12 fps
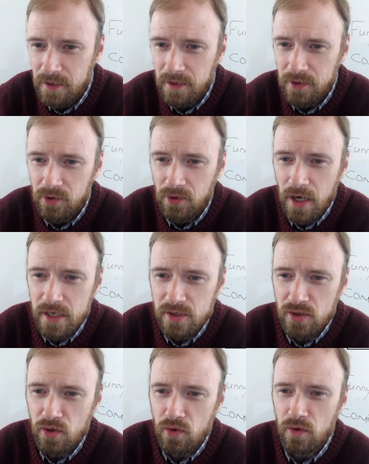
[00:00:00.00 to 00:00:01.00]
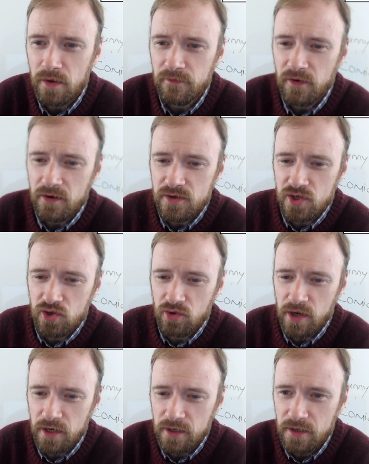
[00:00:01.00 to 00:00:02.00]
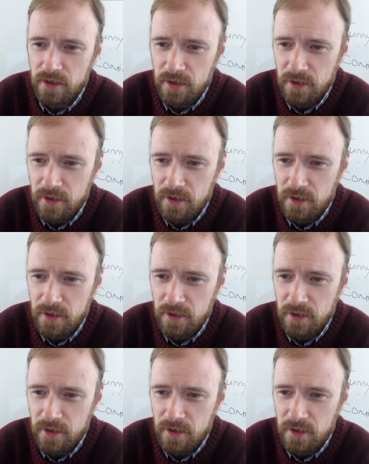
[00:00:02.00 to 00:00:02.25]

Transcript: you guys know I'm very strict